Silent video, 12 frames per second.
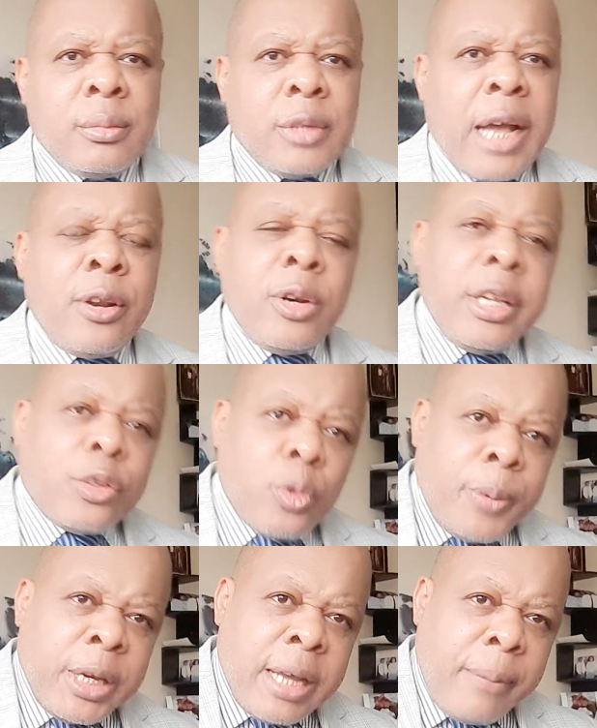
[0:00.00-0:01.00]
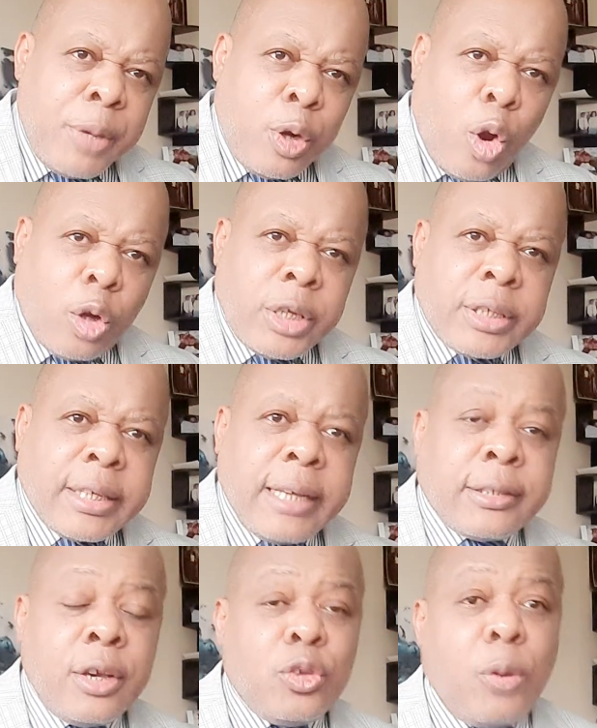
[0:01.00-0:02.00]
I don't need to be naming all these
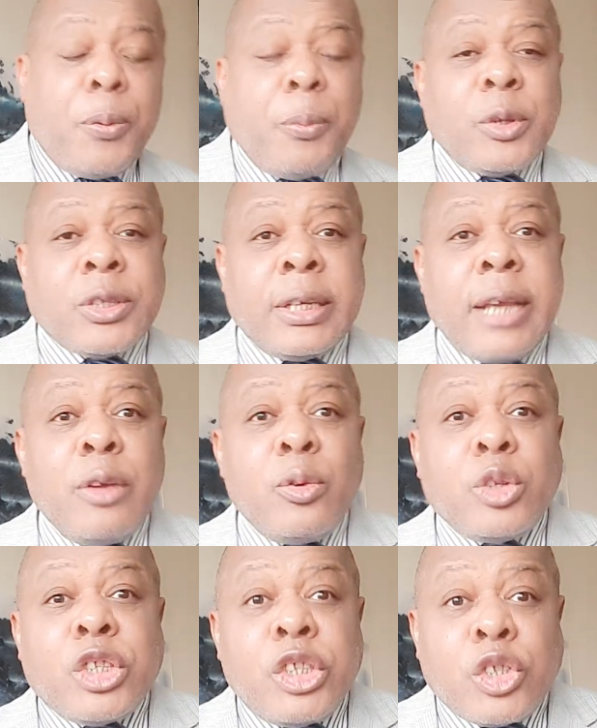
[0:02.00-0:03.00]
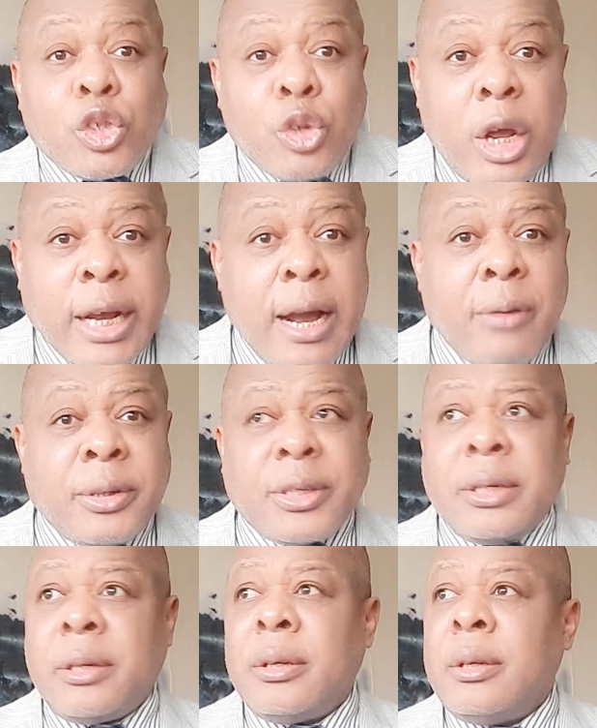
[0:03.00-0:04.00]
things. You people sit there, you destroy
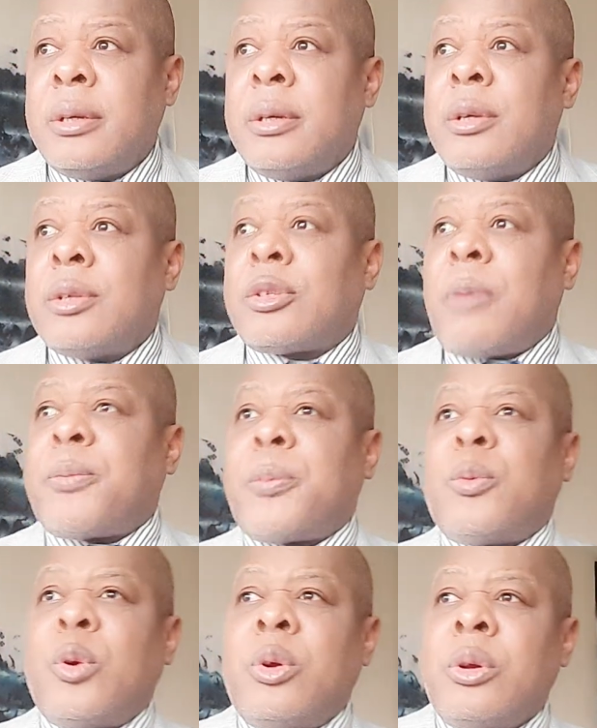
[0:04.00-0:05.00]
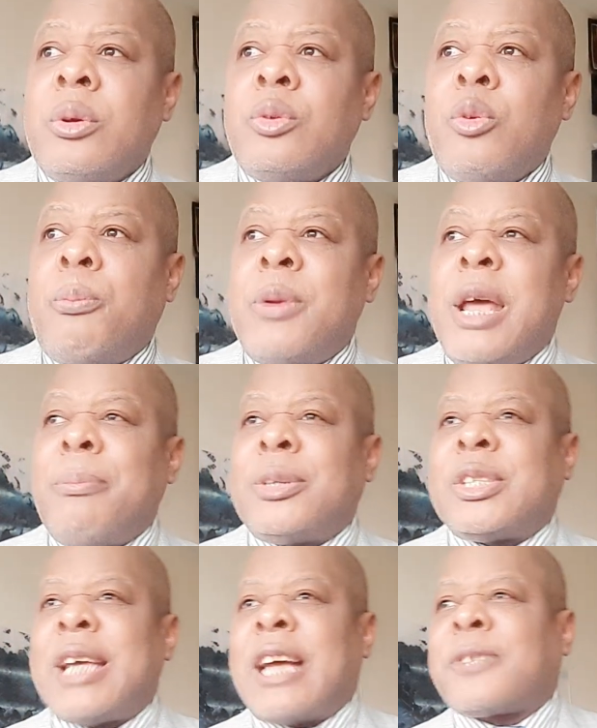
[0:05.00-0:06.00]
country. Some people, you blame
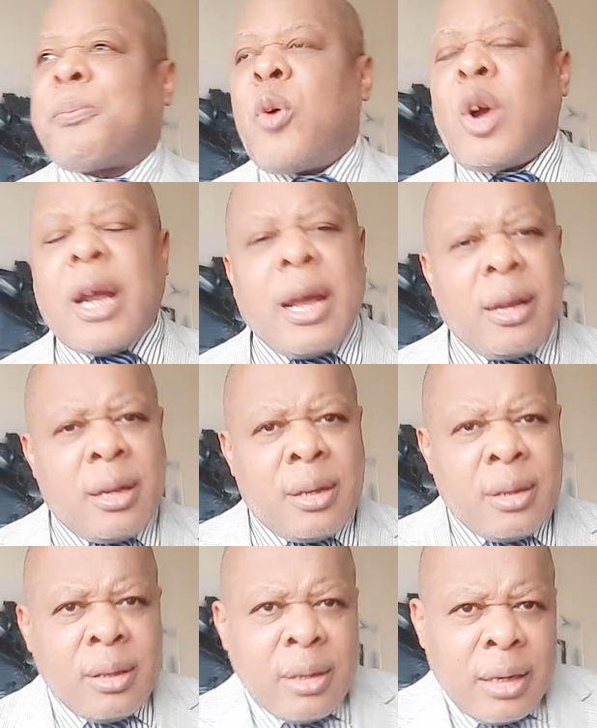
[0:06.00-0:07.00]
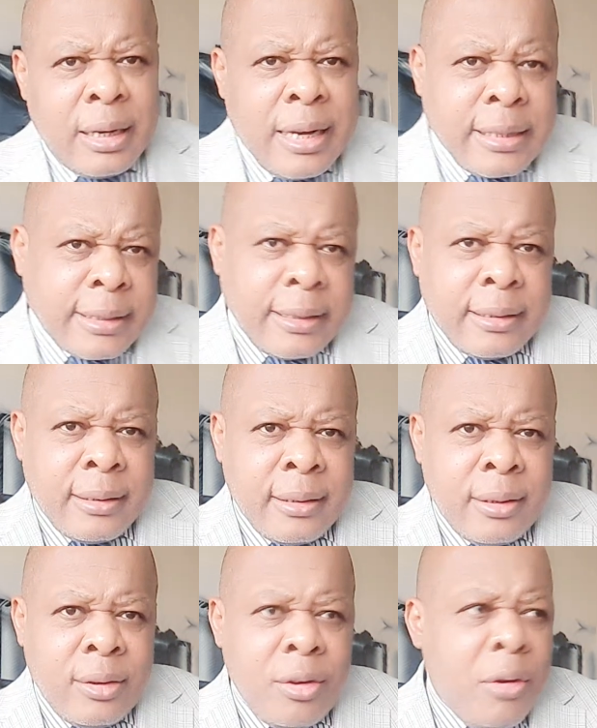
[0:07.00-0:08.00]
diaspora. Listen,
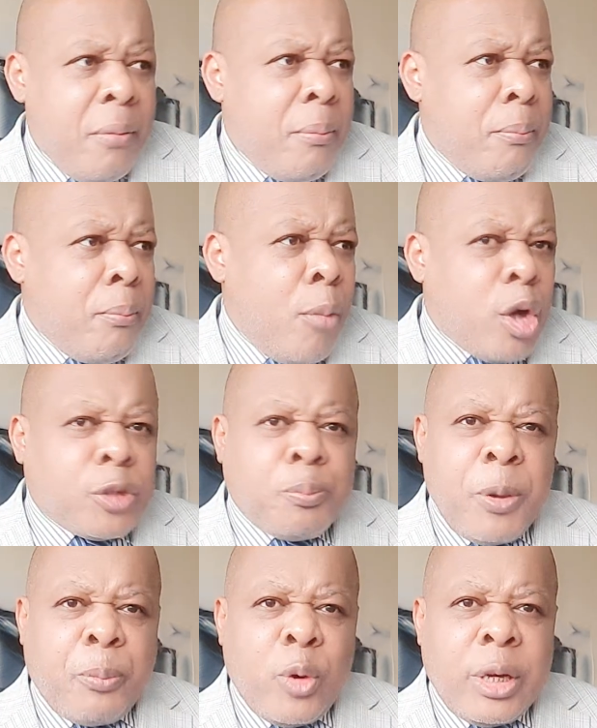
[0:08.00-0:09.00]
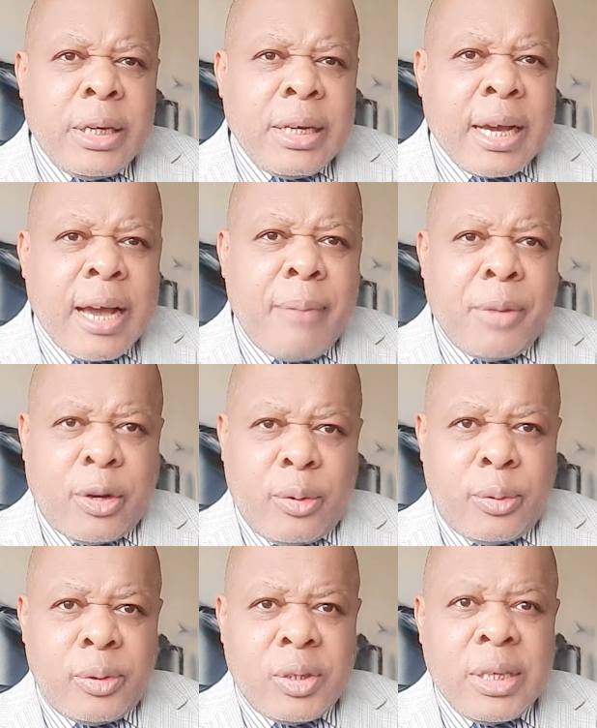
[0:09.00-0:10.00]
most people in the
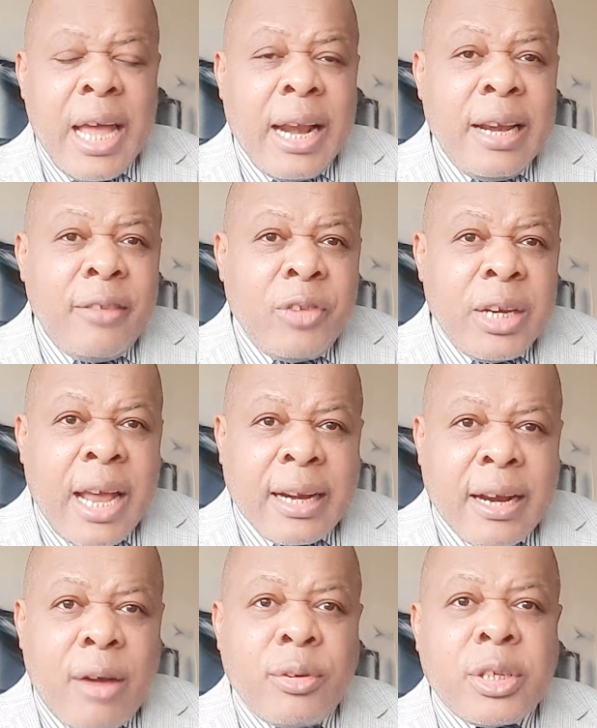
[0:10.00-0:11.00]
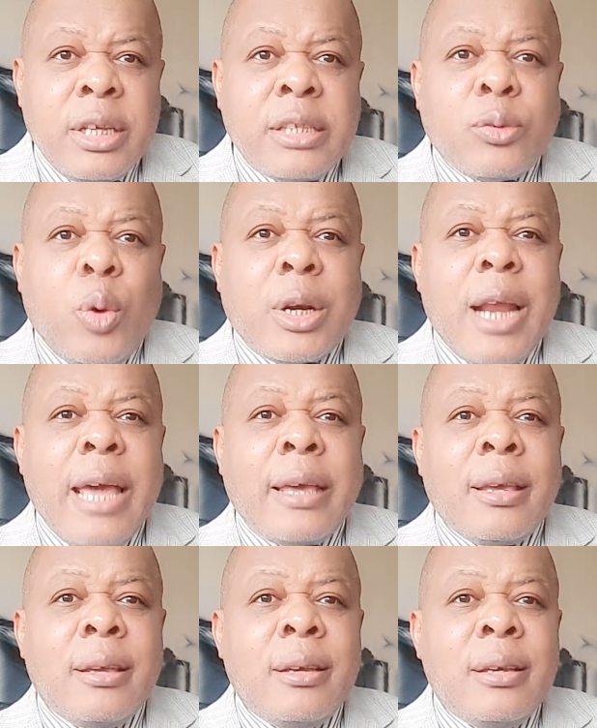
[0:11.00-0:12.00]
Cameroons, they are living that country is what,
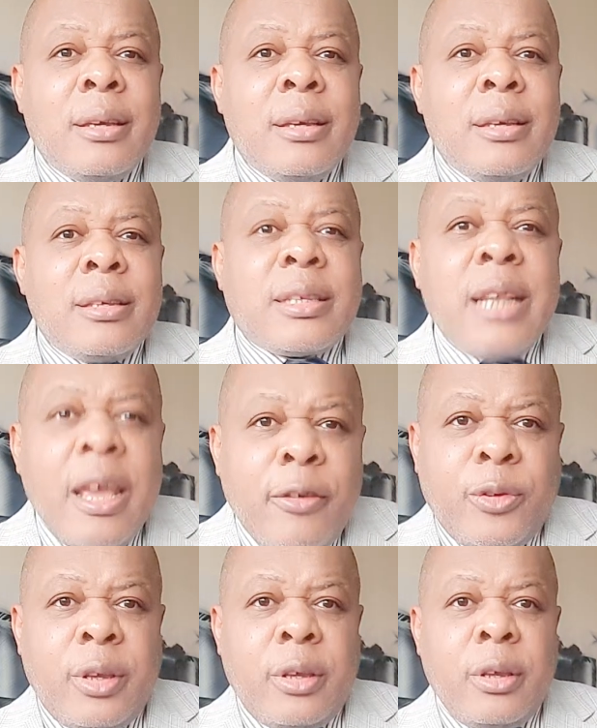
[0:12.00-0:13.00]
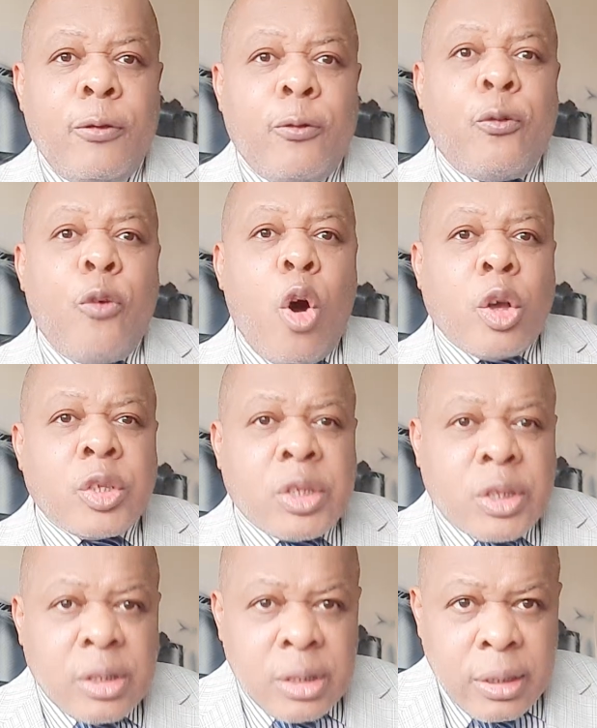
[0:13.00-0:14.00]
like slavery,
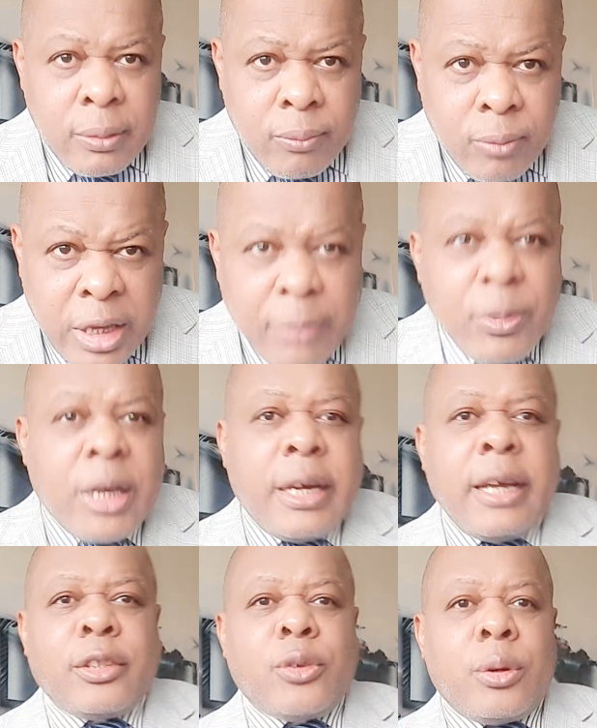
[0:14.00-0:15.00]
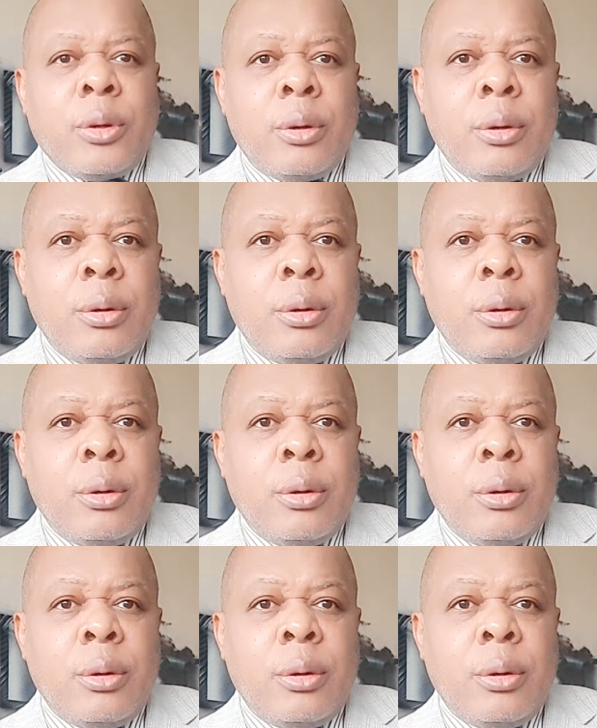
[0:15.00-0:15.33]
forced immigration.